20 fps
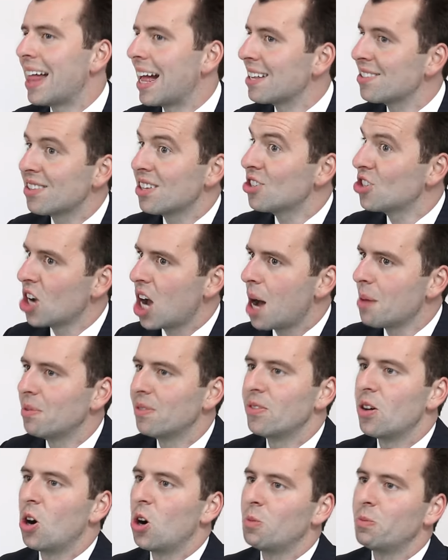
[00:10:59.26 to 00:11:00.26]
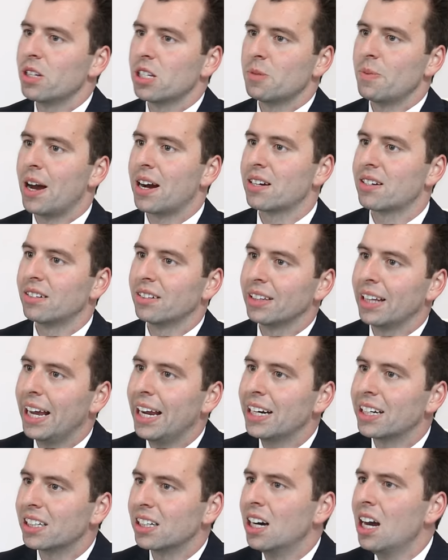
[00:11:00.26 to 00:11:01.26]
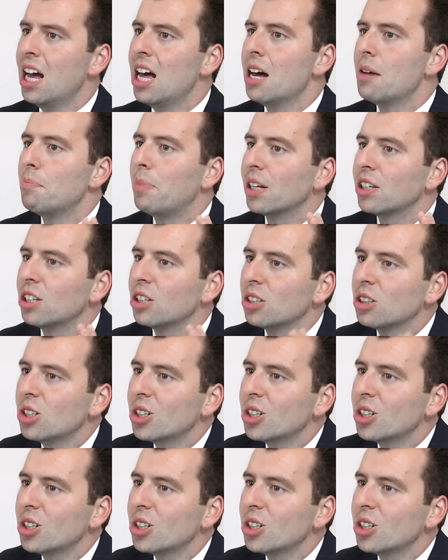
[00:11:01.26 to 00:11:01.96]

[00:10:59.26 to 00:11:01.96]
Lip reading: That's the job of the home inspector later, but to